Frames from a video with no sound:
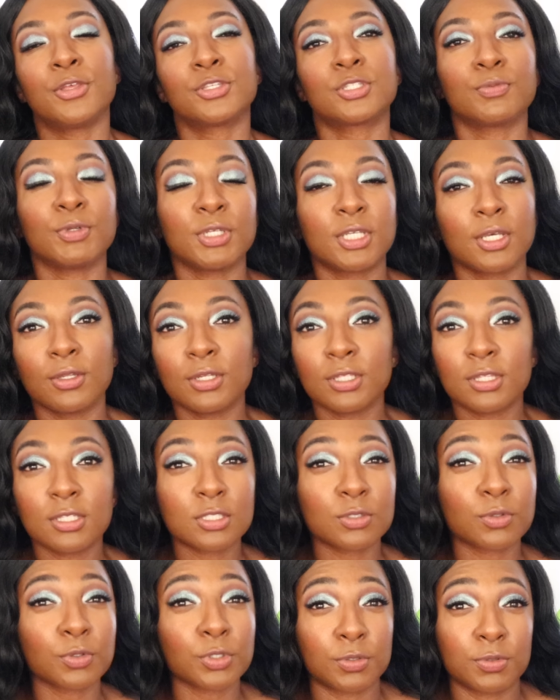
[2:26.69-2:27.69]
So we go to
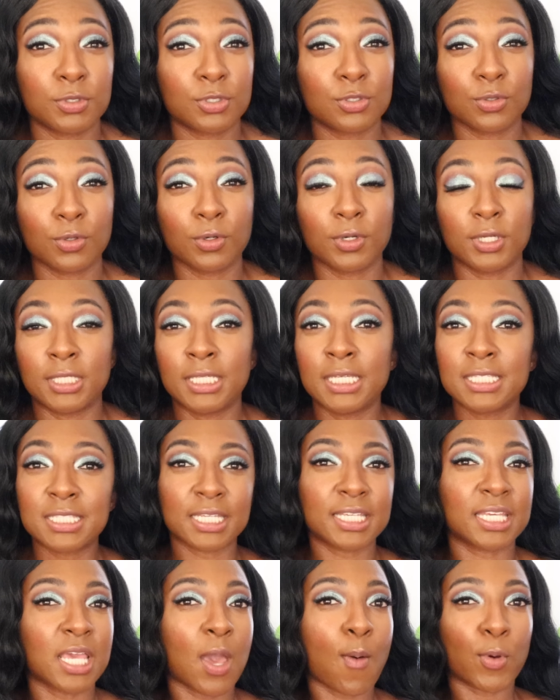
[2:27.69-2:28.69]
this grocery store, and he's
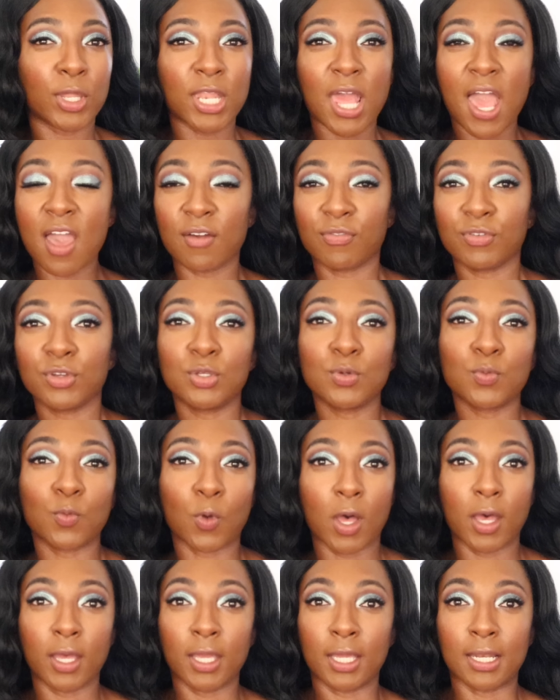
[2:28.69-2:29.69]
like, "Get whatever you
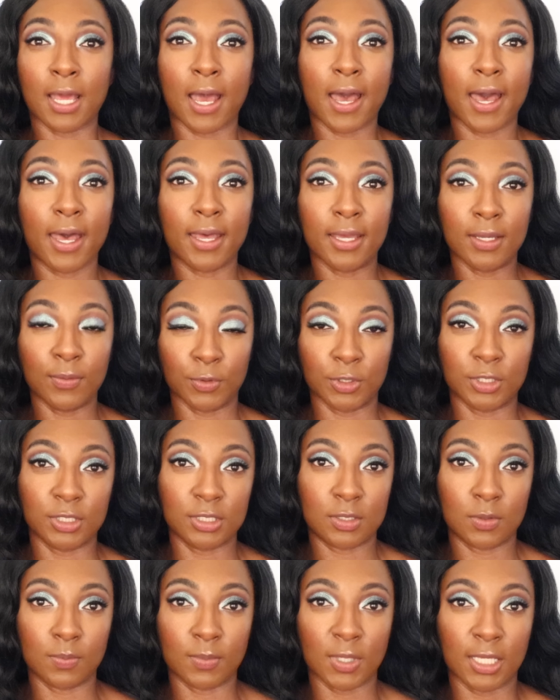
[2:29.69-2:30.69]
want." And I
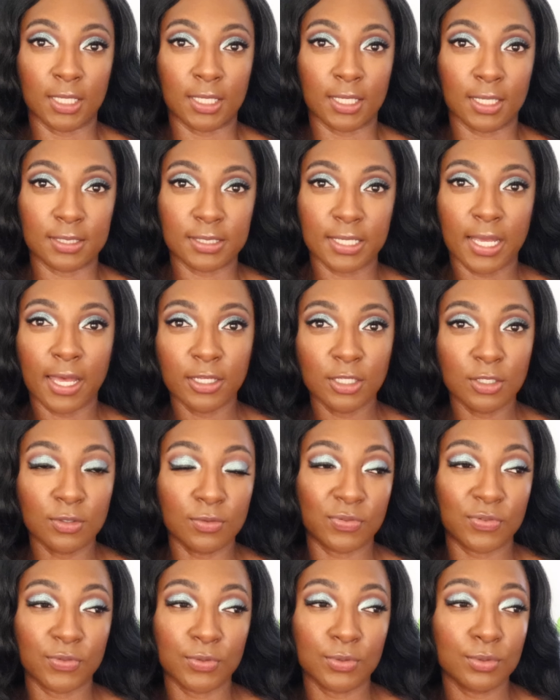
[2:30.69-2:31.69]
wanted to make
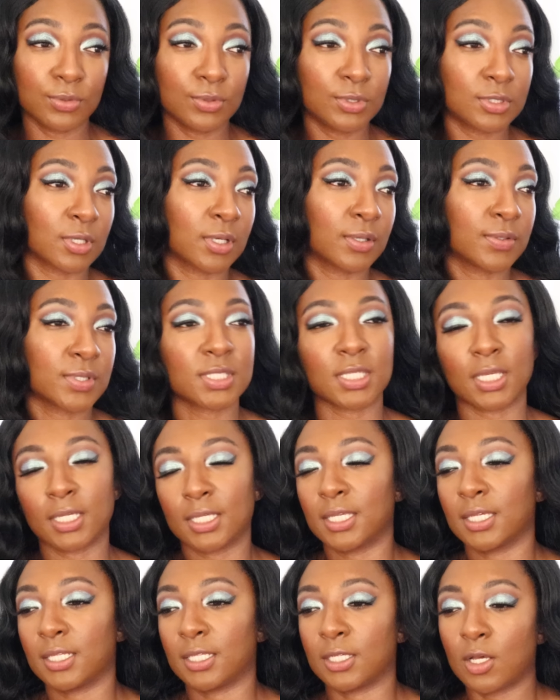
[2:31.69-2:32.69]
Italian food, so I was
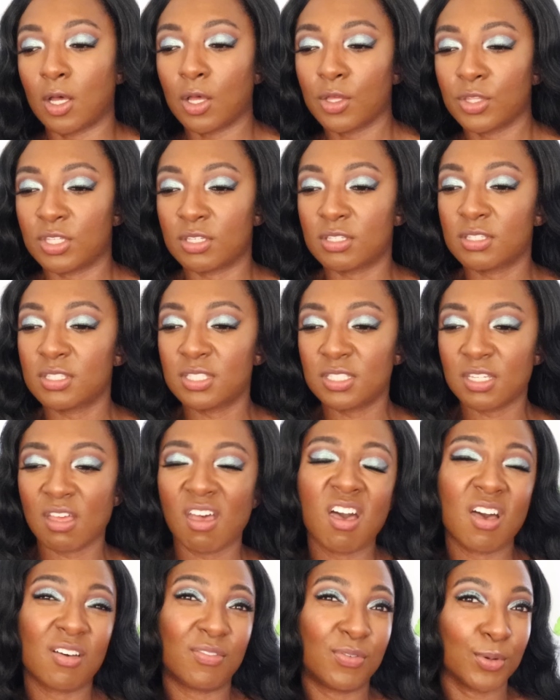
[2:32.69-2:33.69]
like getting all this
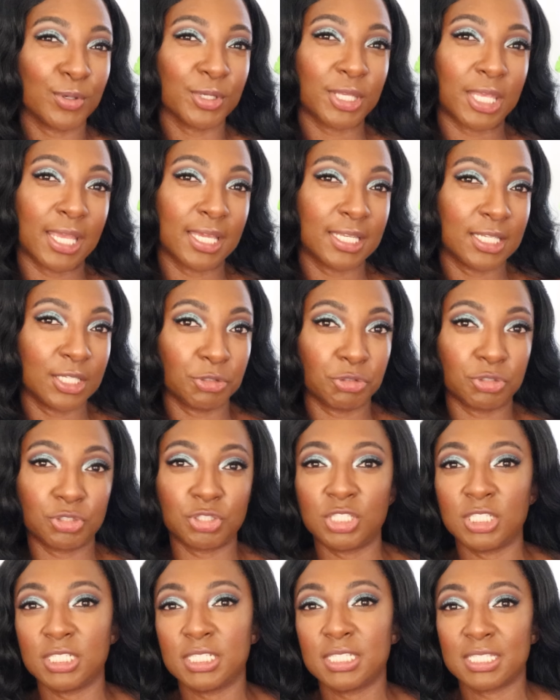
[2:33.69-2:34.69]
stuff, organic
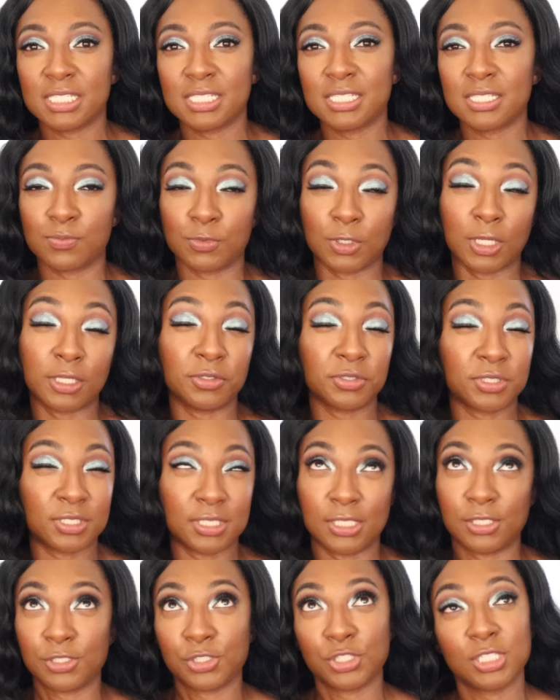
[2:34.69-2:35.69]
cheeses when I used
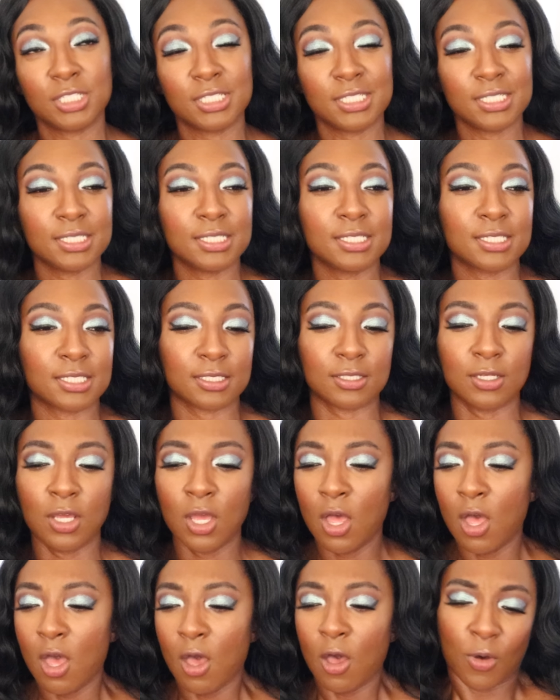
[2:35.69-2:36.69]
to eat cheese, and
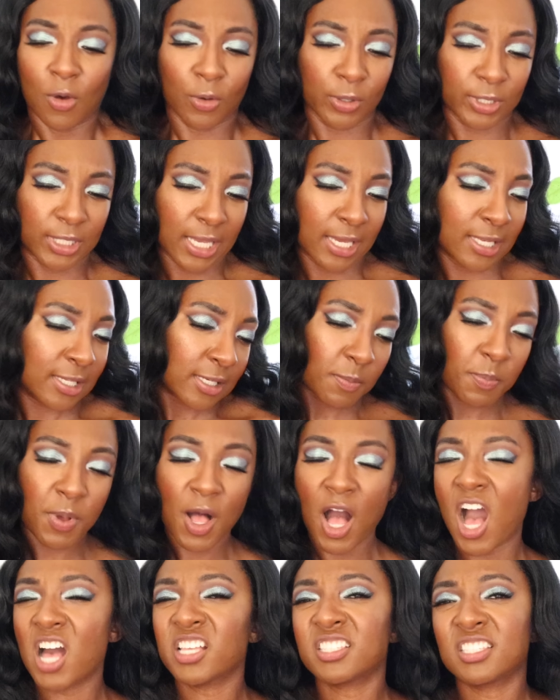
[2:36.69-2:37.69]
organic
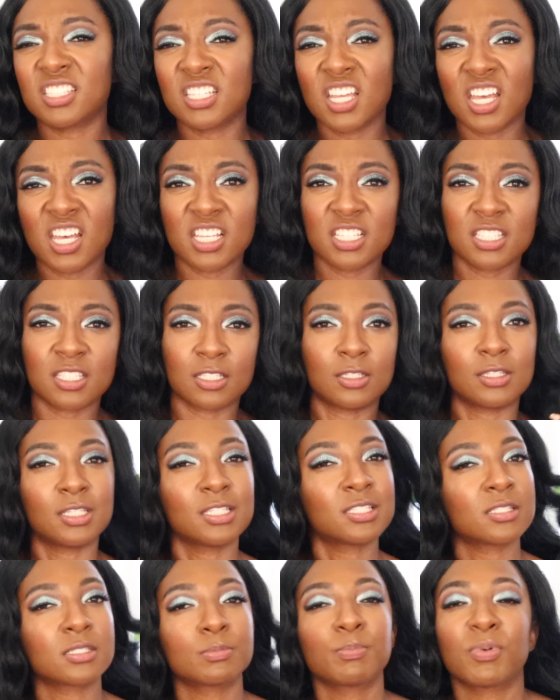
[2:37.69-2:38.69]
pastas. And
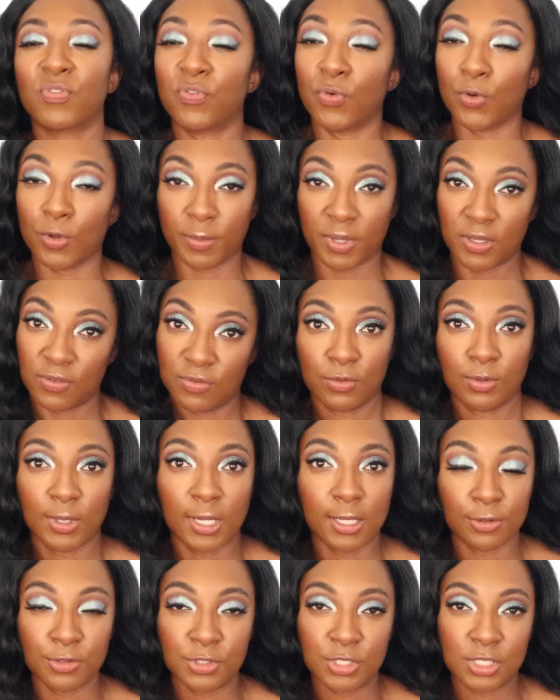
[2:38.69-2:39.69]
this is before my food
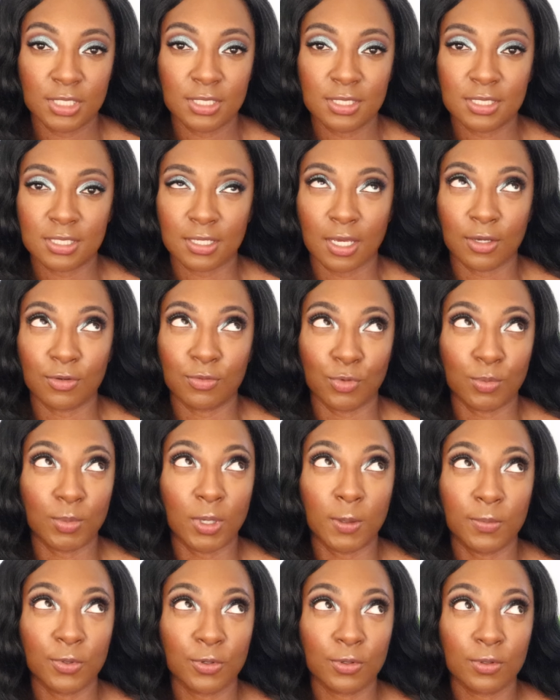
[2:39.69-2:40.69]
allergies. I
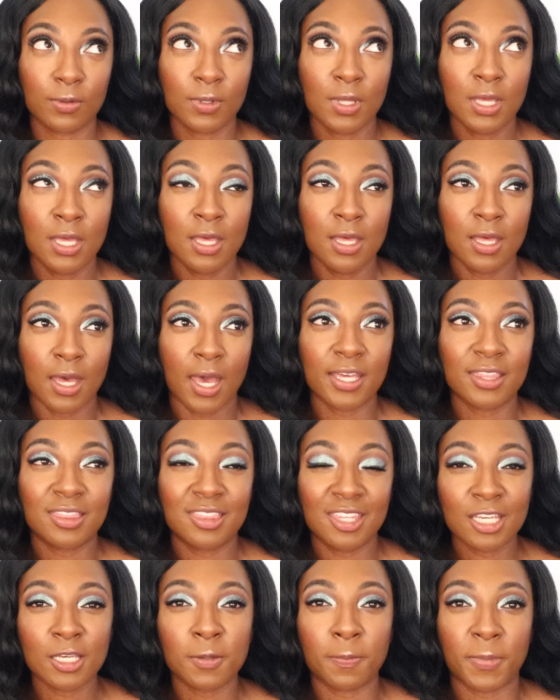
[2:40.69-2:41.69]
remember. I
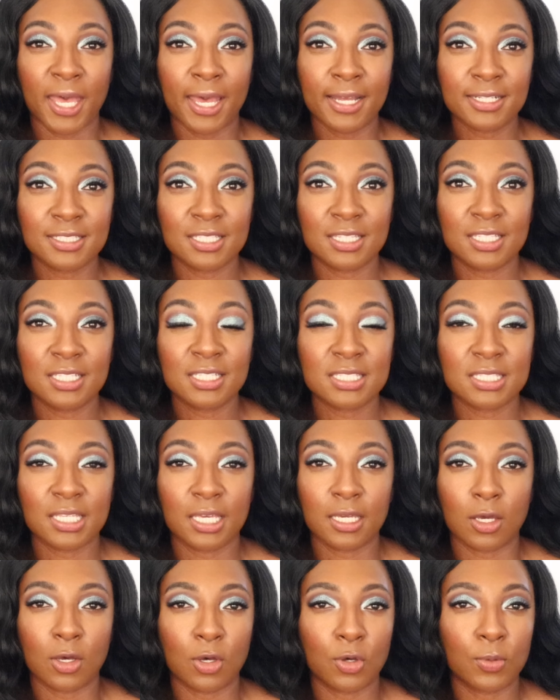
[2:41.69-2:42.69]
think back to this
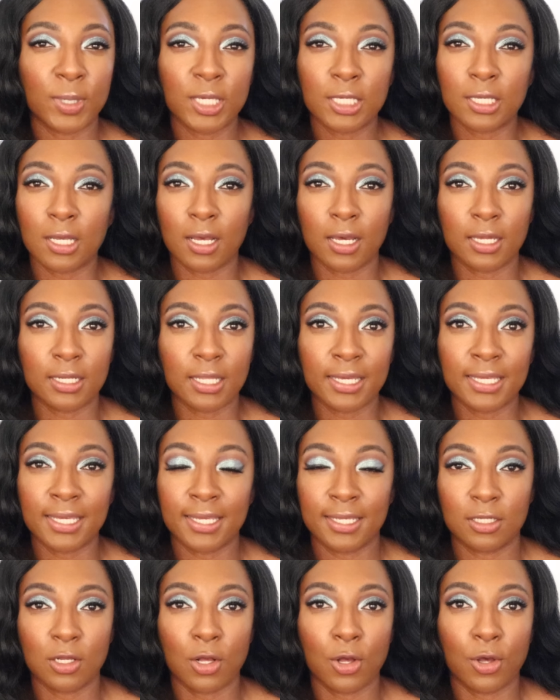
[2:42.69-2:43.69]
like, oh my god, I
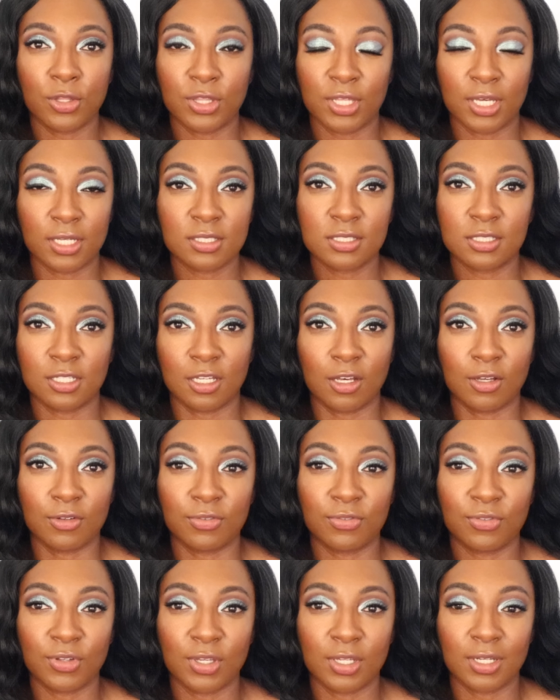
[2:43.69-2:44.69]
ate all that
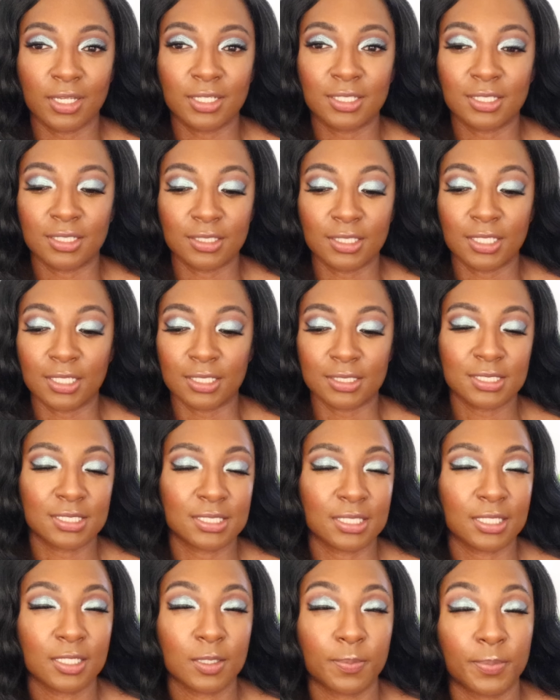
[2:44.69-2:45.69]
stuff, and I didn't get
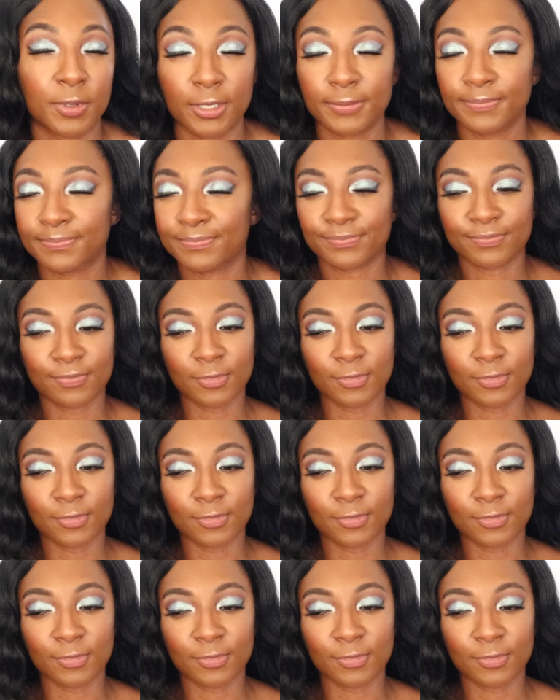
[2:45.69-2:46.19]
sick, but